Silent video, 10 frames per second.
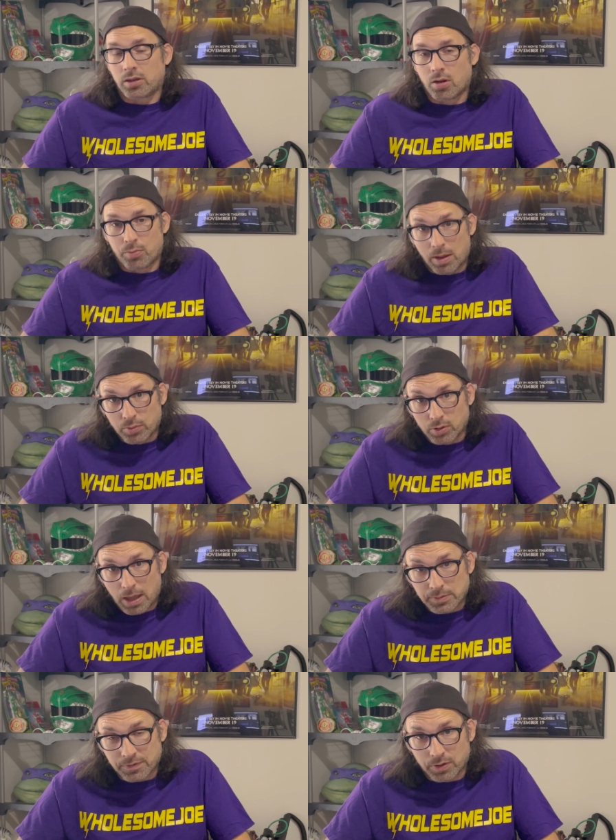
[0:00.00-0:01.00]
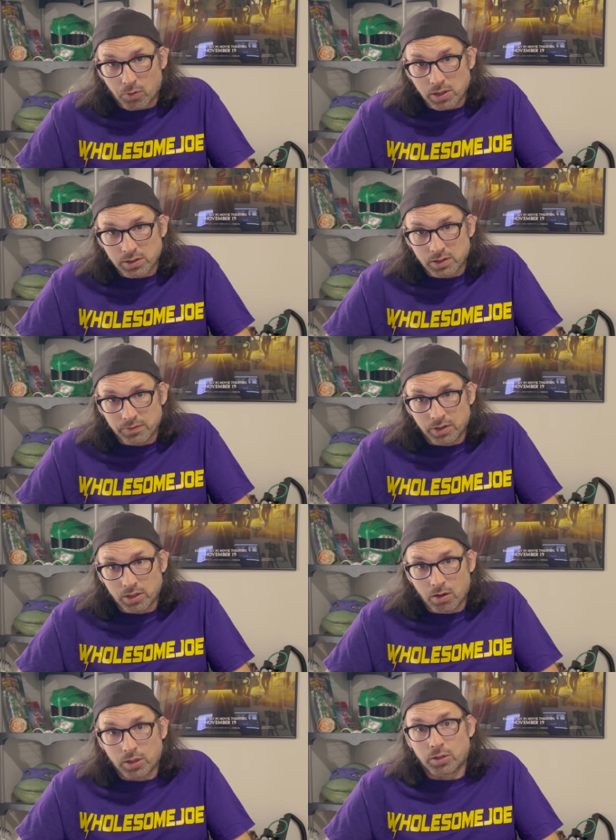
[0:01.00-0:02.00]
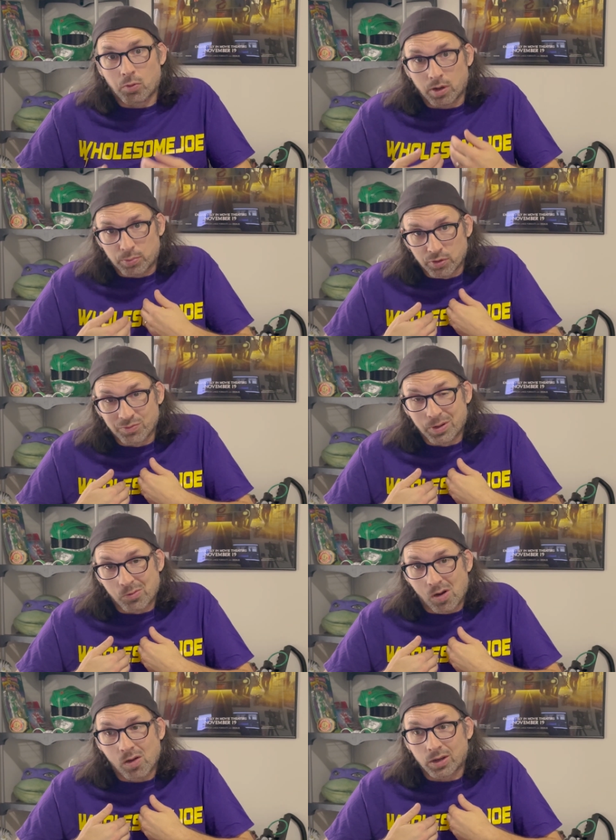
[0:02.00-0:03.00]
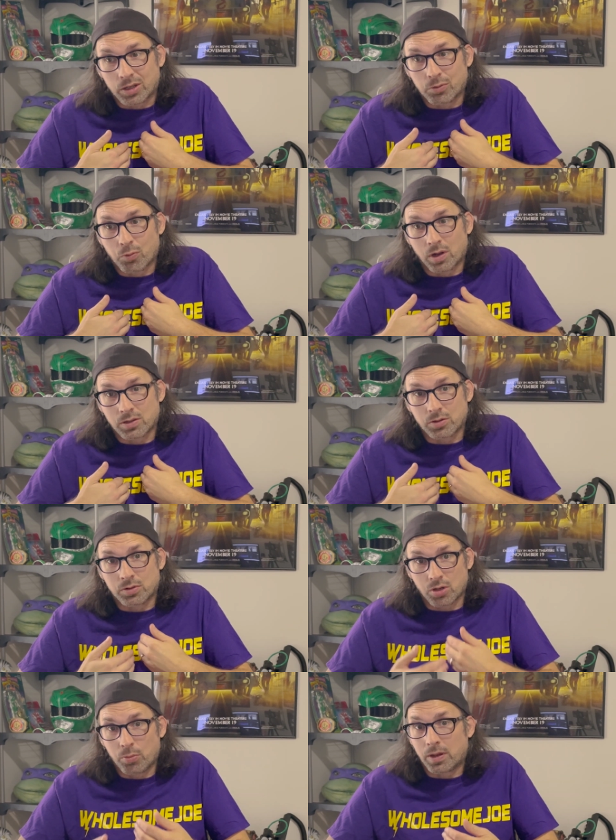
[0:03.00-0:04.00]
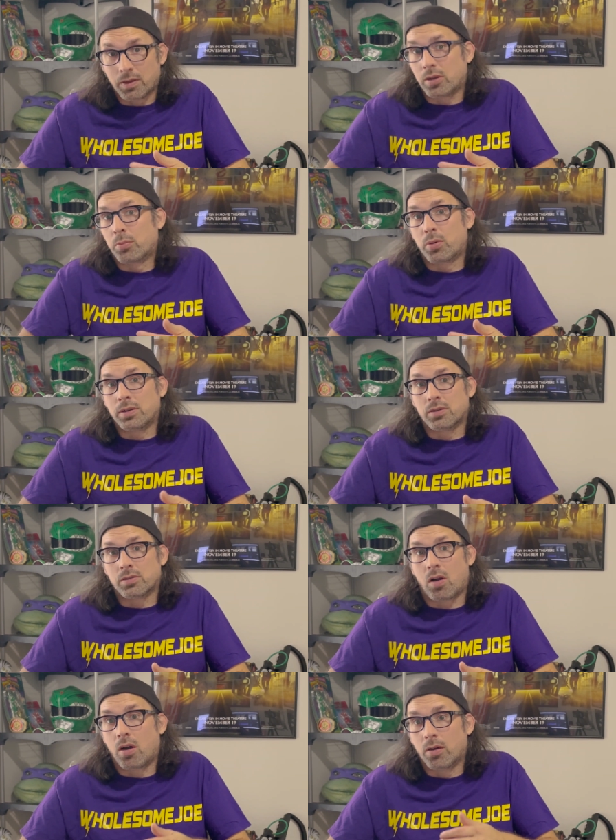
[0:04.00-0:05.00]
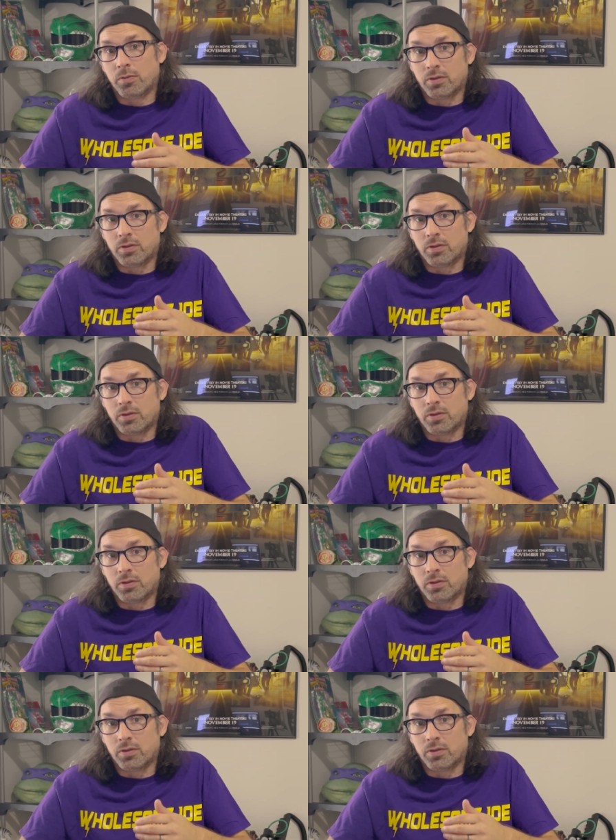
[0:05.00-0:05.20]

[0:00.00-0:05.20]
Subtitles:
you know, Bamboo Labs, if you're watching this video and you want to prove me wrong and you want to show me that your printers are